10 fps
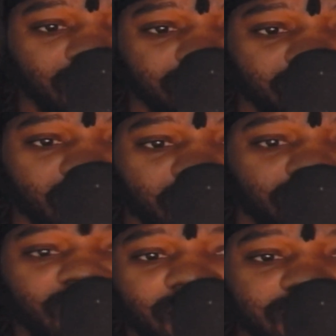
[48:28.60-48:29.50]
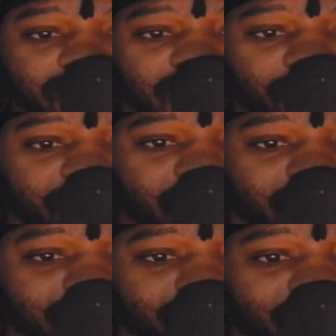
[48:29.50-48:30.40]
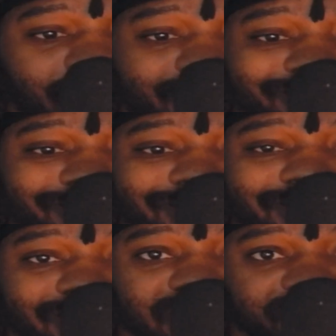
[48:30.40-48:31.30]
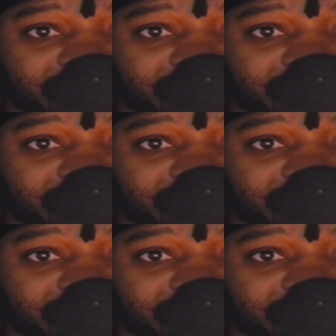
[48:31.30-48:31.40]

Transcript: So that's just how we gotta do it. And this is just